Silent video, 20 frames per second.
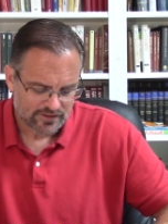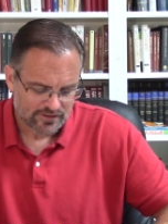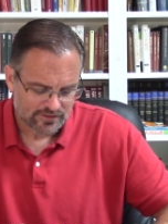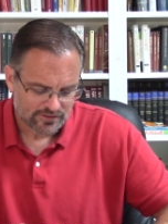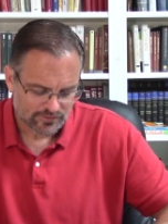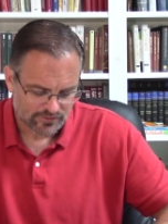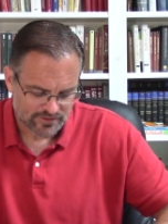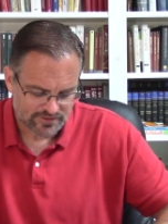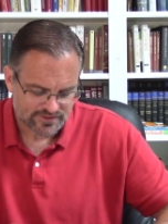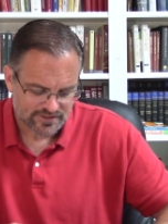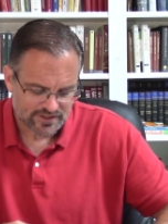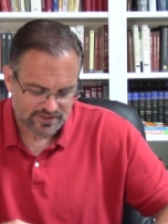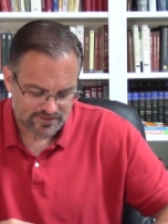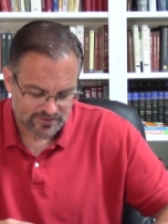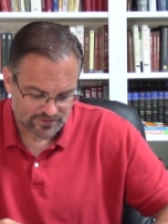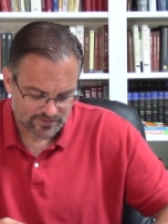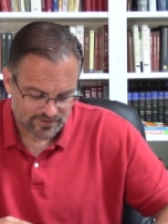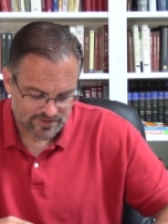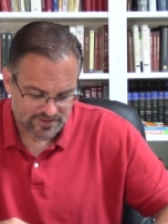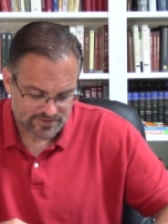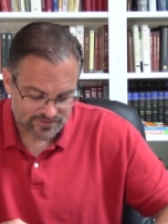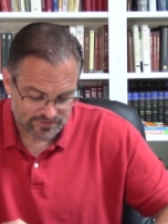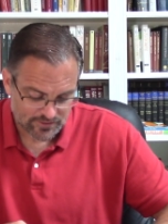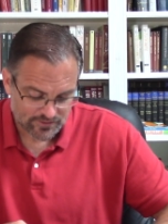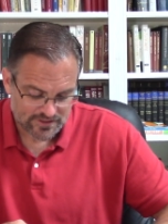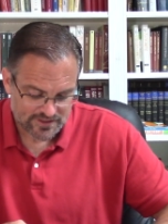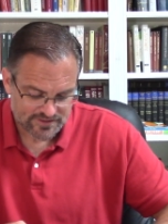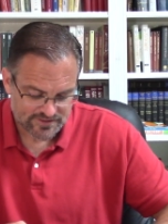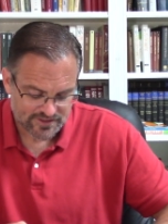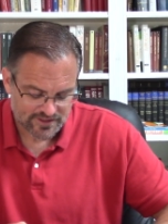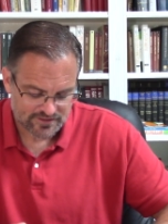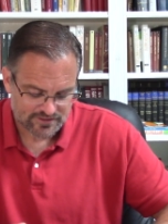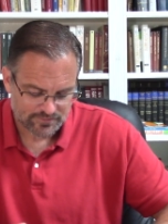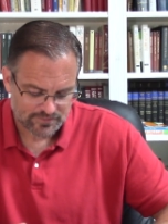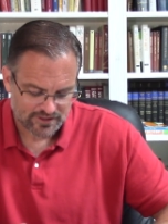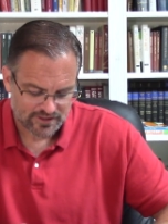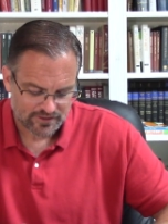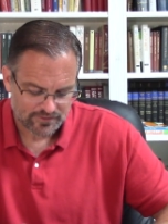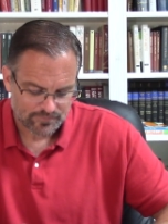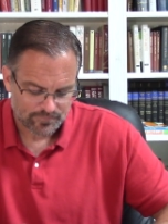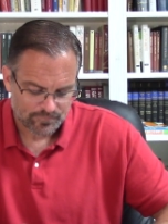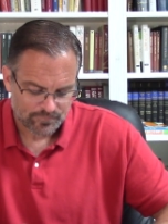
The Lord said, so he said to me,